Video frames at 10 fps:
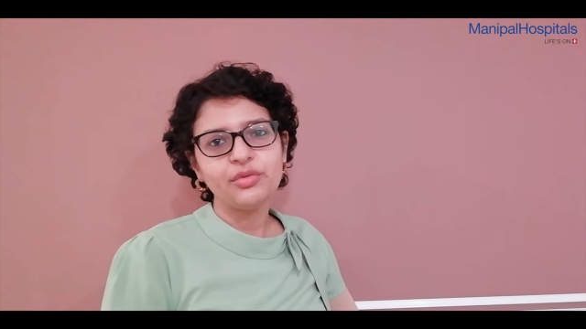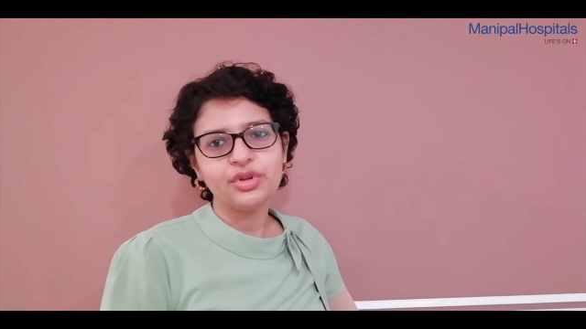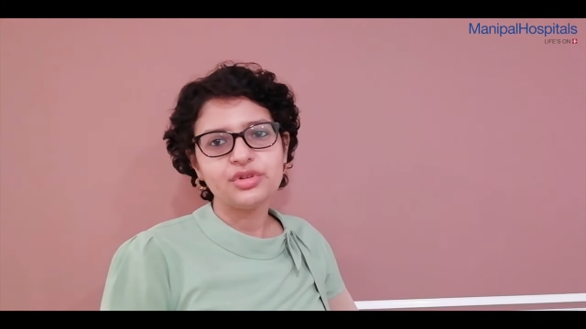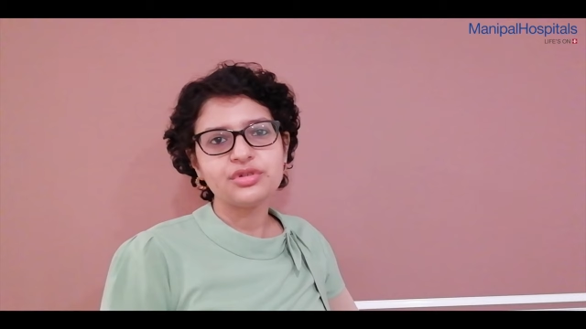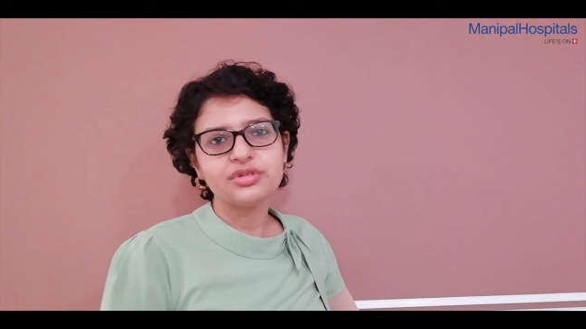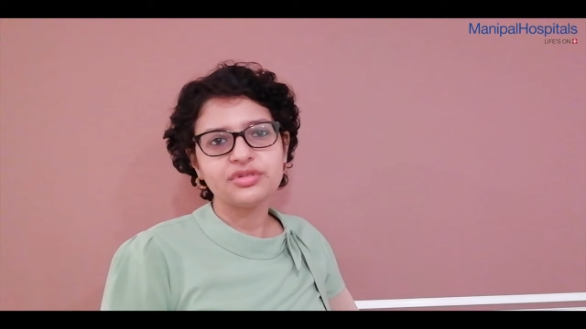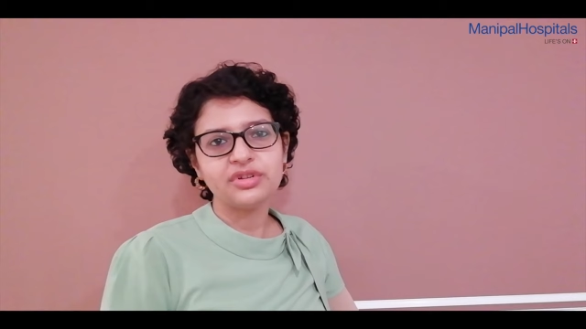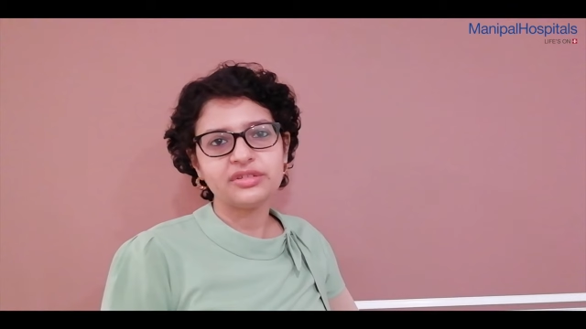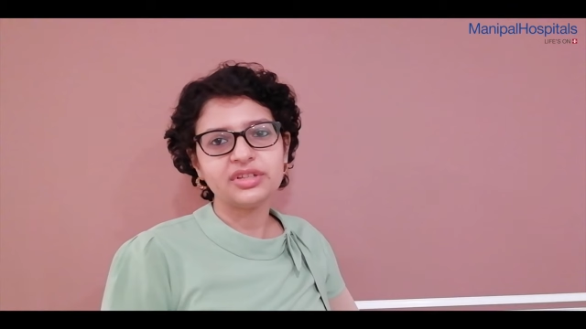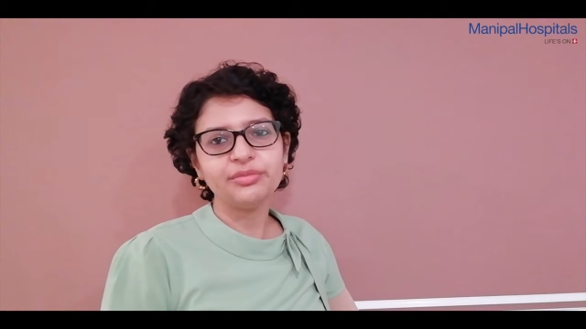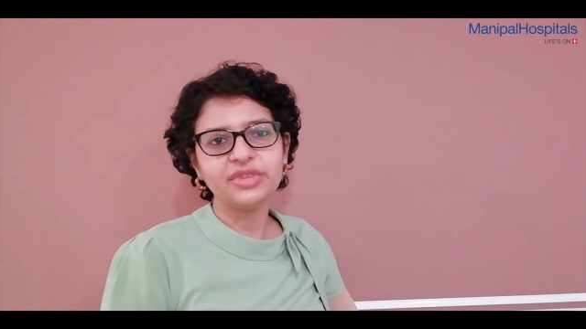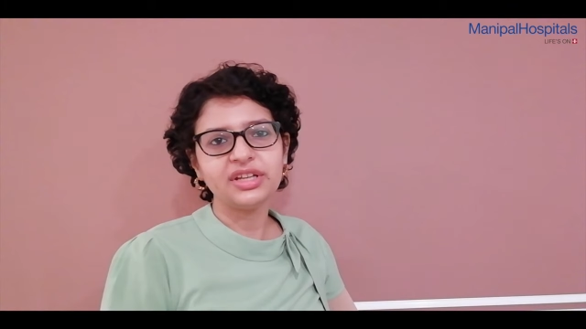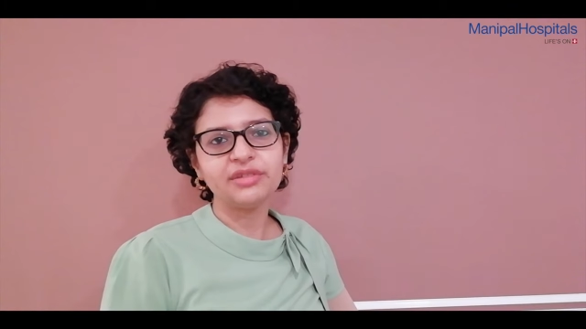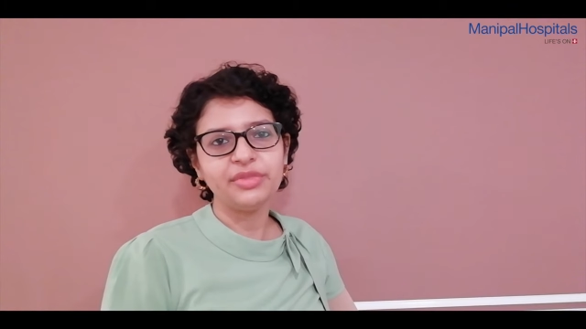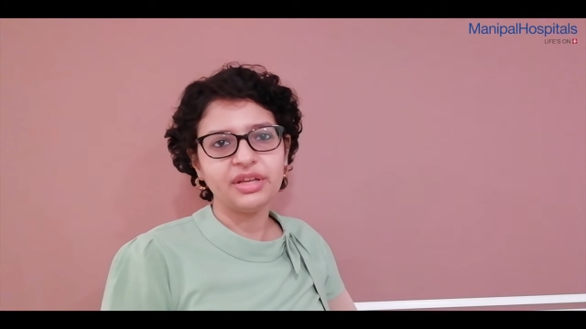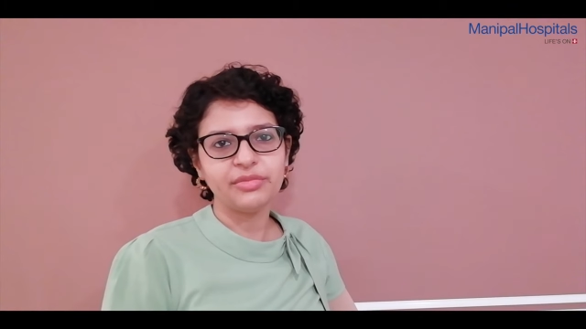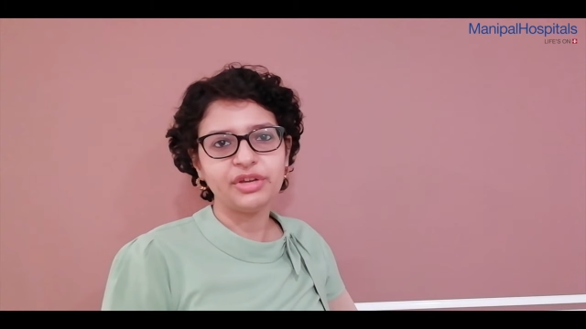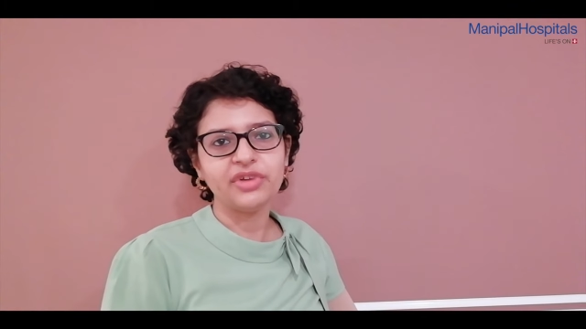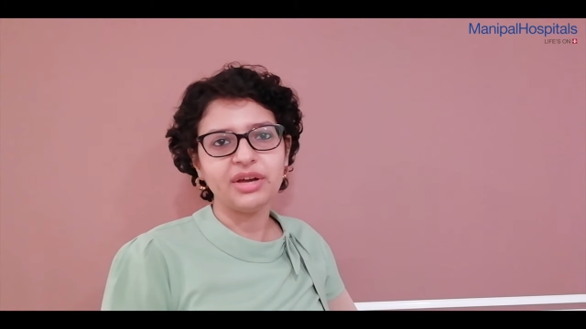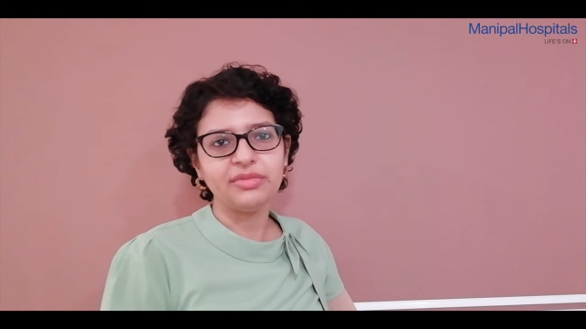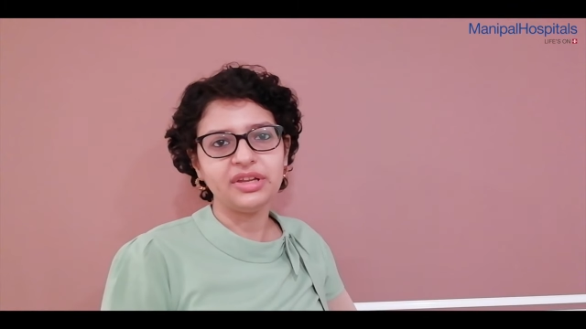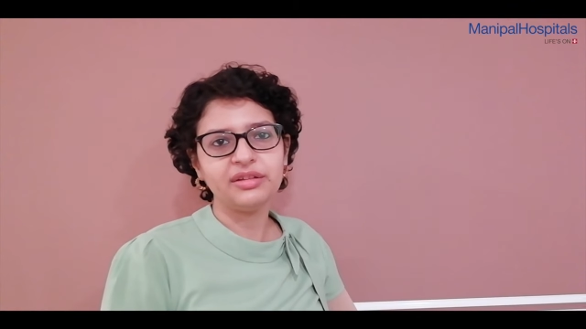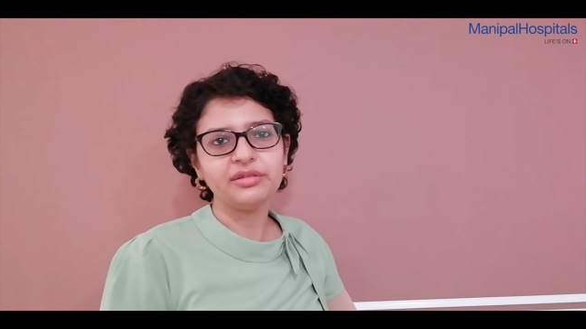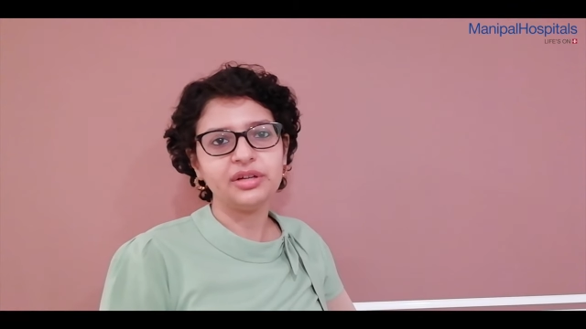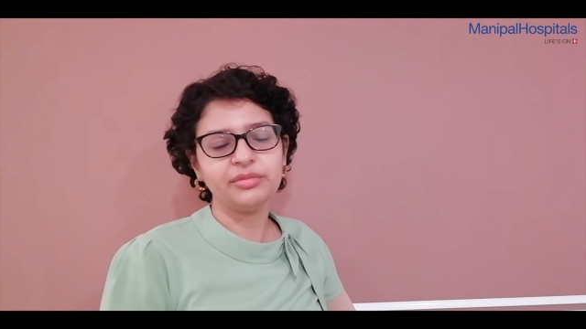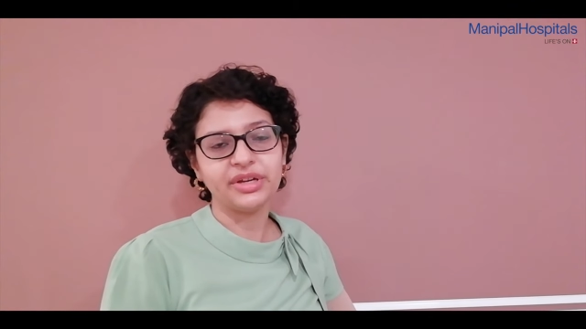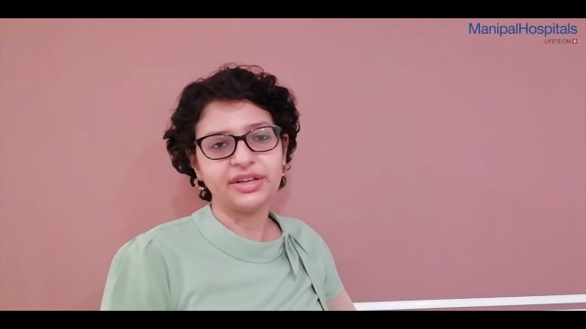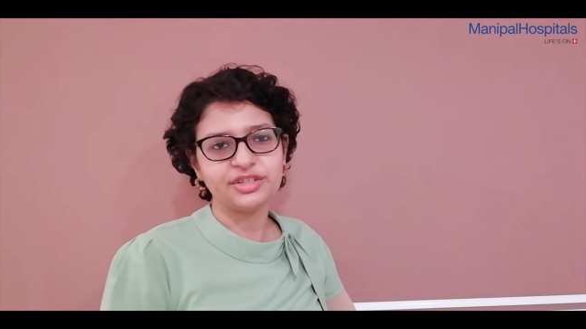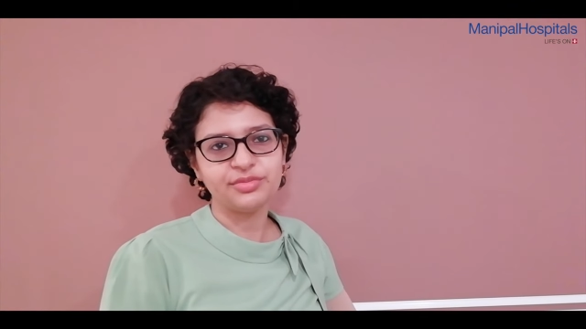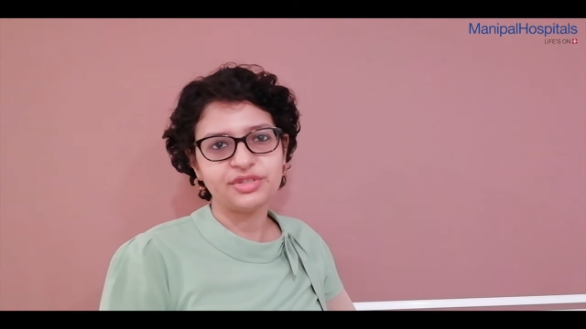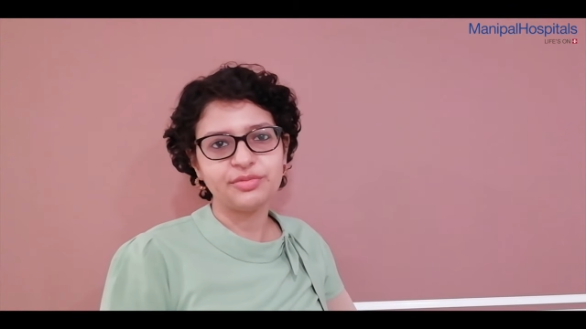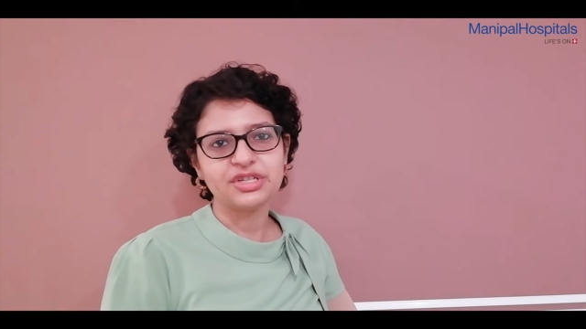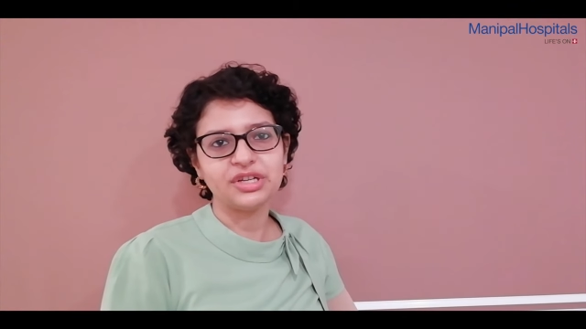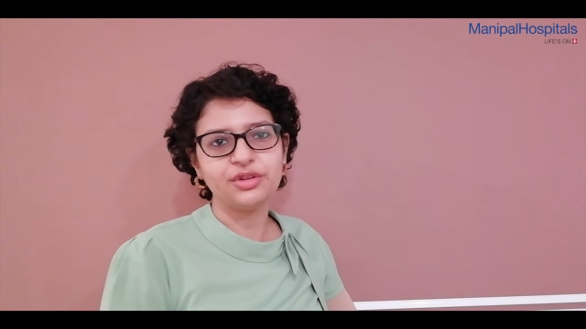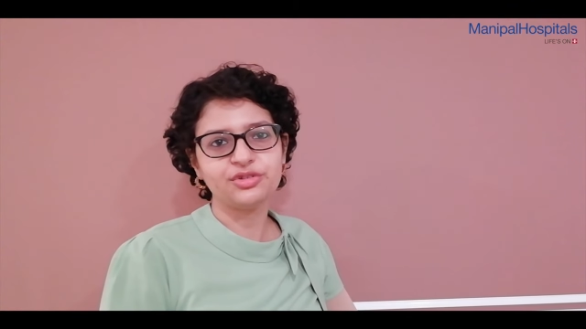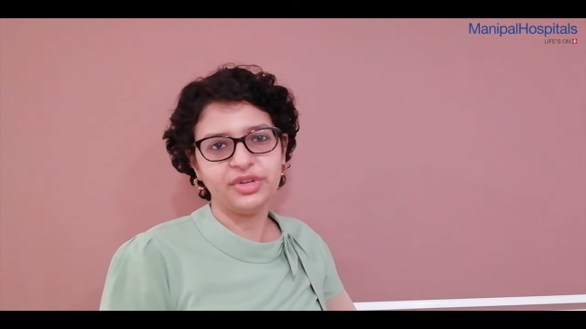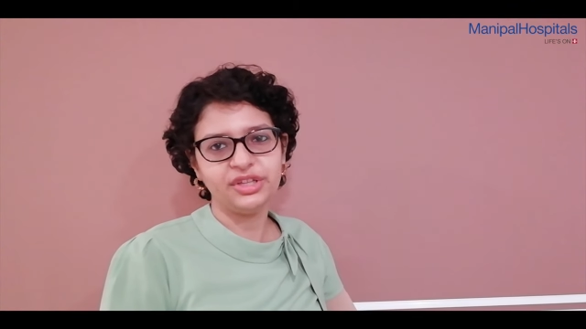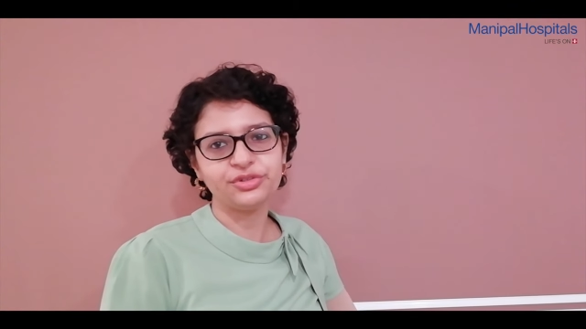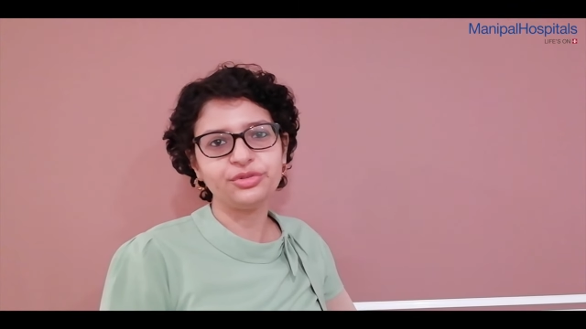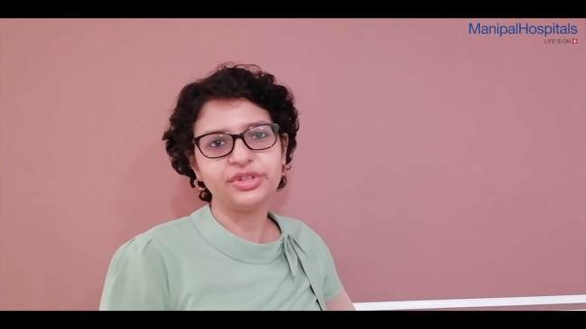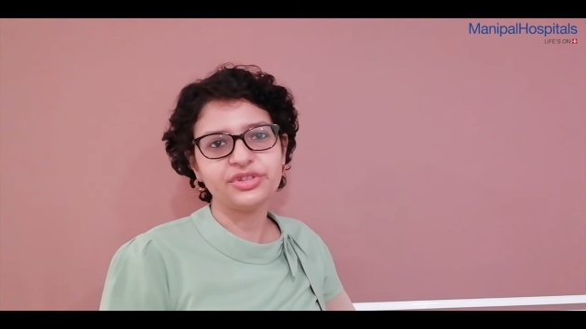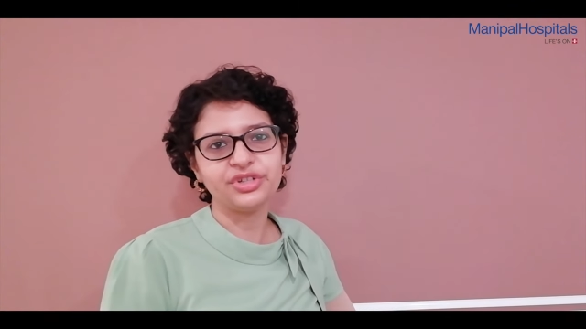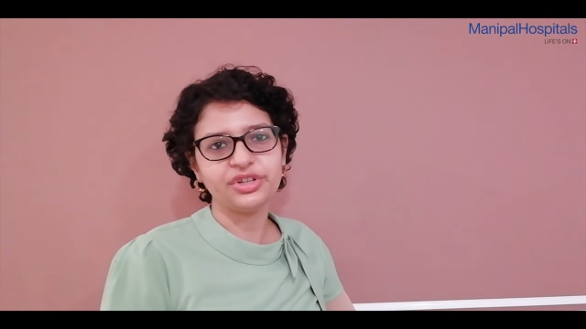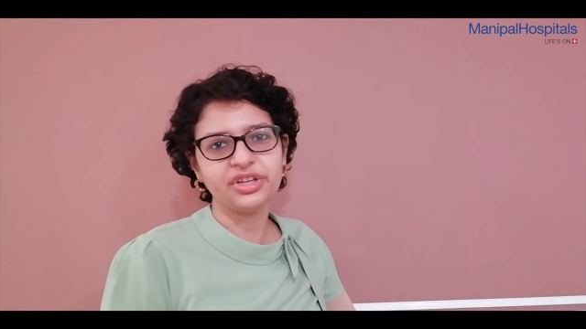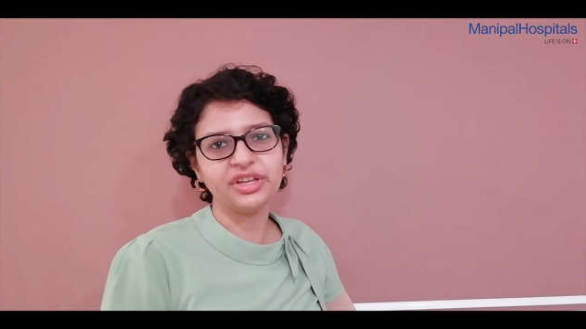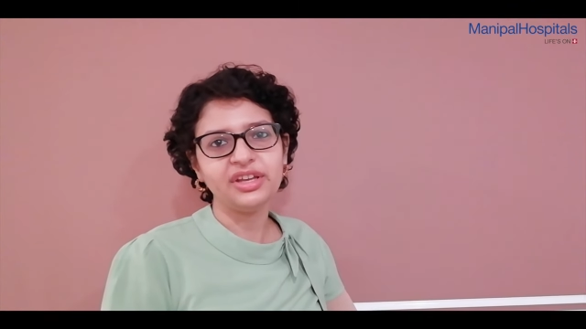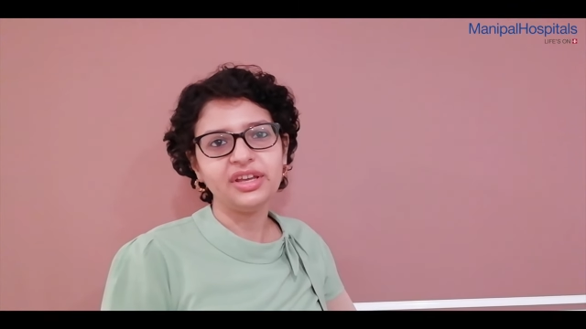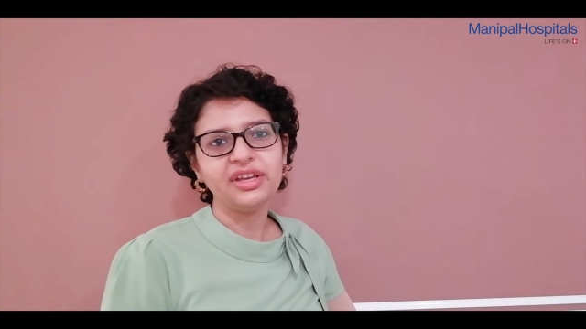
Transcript: which is something that me and my family, uh, my husband especially, has been through this journey.